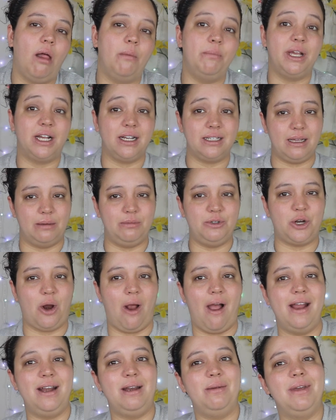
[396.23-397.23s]
because I'm
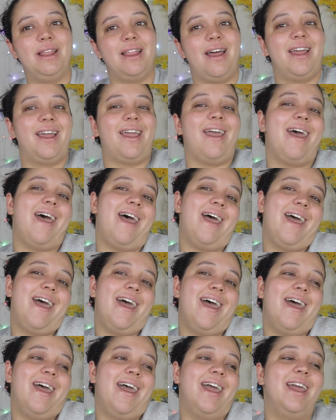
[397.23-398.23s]
trying to be like,
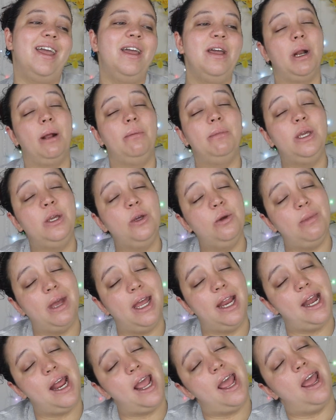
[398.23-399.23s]
hey, but I'm
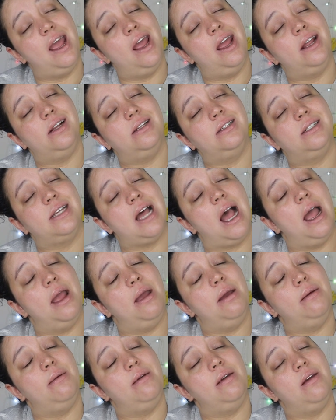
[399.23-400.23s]
human and
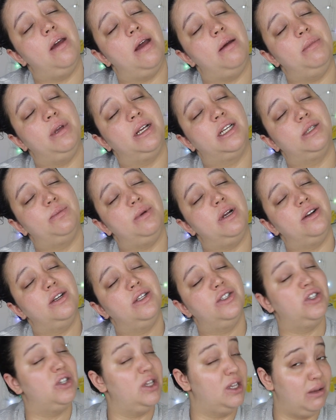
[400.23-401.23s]
I am
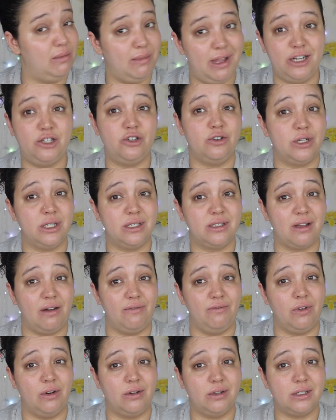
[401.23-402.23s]
experiencing major
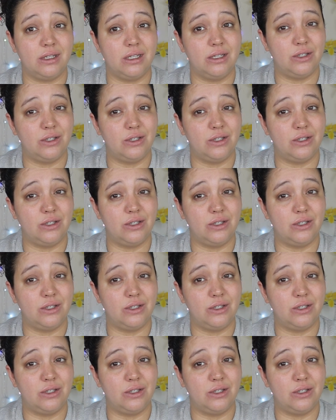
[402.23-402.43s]
discomfort.